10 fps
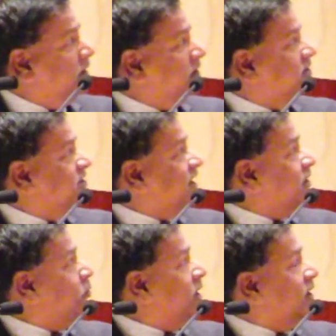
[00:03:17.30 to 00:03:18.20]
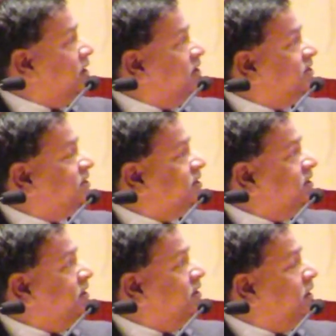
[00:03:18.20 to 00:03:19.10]
And the second one is
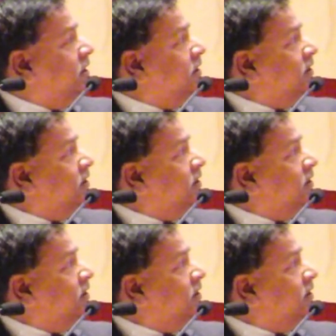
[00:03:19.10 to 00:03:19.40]
the